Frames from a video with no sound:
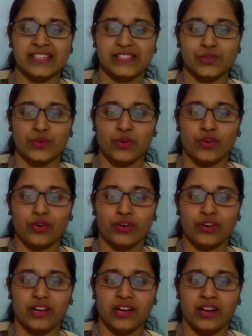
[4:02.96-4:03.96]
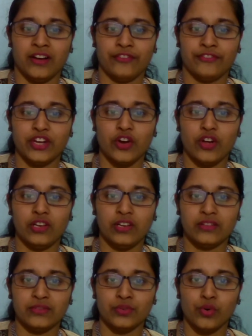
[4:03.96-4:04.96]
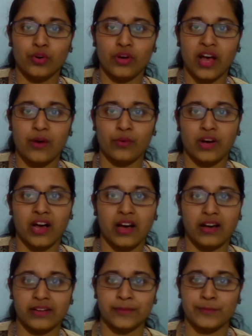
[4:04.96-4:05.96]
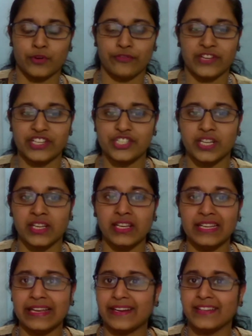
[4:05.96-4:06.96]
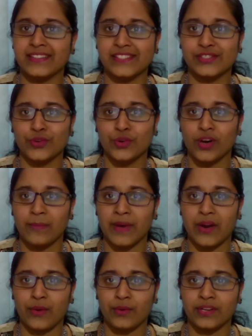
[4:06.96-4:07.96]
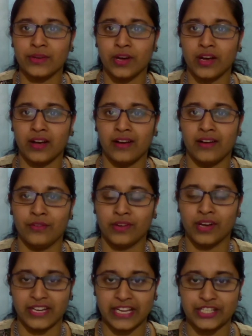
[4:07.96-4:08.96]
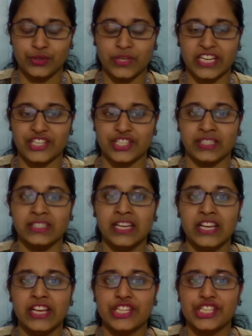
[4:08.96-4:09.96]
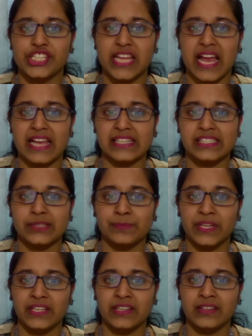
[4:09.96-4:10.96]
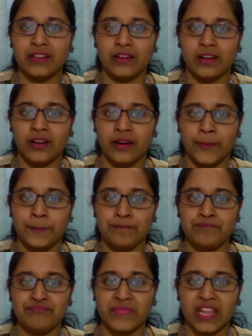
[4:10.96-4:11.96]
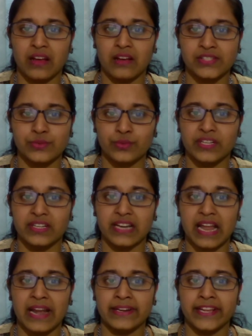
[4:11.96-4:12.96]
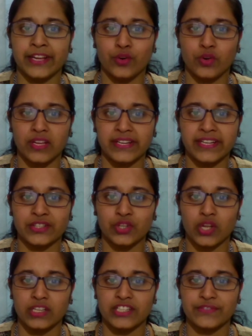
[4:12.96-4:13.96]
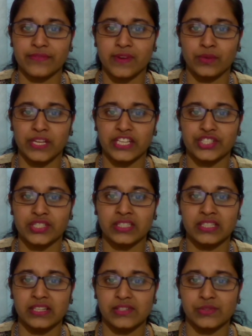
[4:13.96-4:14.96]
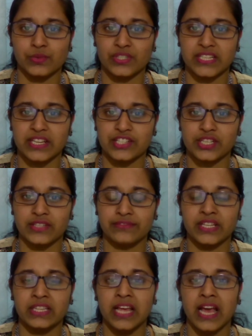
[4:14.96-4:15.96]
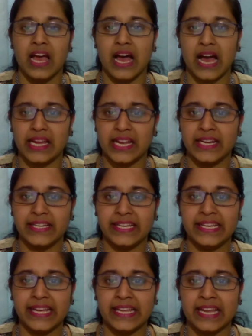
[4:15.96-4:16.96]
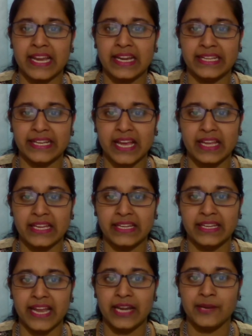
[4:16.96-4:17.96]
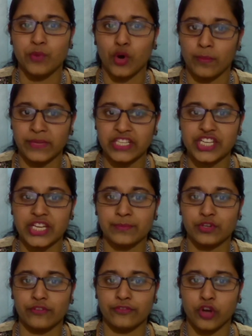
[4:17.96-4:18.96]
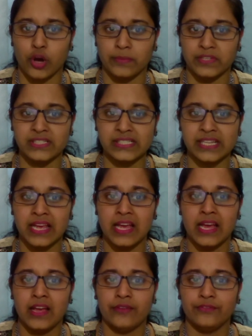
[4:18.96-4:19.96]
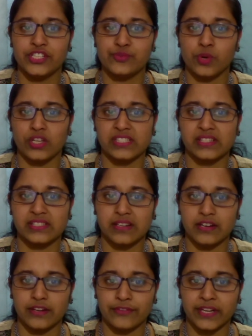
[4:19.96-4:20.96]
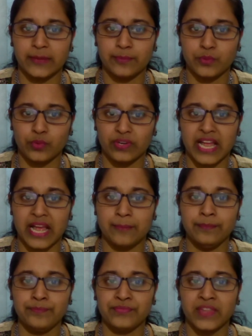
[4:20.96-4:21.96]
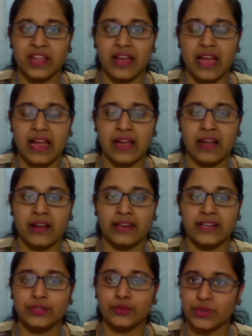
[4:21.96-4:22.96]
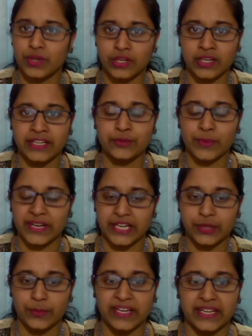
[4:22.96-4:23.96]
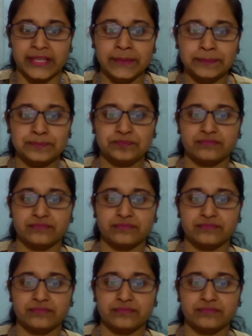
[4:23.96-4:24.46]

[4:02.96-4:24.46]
So uh, we all know her profession. Let us know about uh, her education. She has been um, a student at EcoConnect Knowledge Foundation in association with IIT, NITIE, and Bombay Chamber of Commerce, which was a certificate program uh, in, the, in 2020.